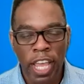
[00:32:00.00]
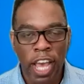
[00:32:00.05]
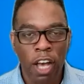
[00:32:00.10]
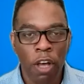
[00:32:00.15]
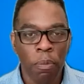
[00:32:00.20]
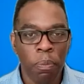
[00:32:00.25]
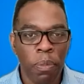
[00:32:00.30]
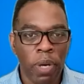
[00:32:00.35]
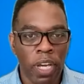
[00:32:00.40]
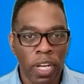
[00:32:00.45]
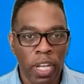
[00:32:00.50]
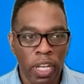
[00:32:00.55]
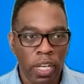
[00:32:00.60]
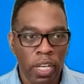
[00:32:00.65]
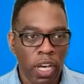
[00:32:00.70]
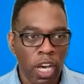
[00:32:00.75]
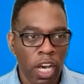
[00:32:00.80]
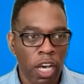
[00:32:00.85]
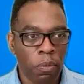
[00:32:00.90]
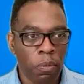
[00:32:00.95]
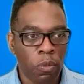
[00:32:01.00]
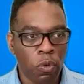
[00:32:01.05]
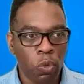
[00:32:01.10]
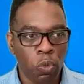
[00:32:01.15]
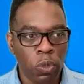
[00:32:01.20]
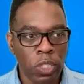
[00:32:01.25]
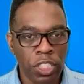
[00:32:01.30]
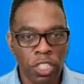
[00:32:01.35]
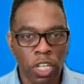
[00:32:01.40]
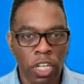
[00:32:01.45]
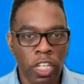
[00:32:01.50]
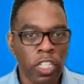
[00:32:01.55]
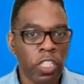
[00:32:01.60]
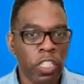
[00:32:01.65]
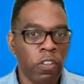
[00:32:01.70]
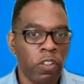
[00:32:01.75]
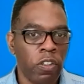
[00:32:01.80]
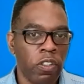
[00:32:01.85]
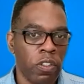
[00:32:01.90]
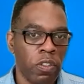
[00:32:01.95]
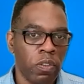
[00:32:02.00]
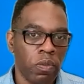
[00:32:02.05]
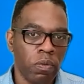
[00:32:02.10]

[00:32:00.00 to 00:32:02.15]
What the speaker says: now, but we started,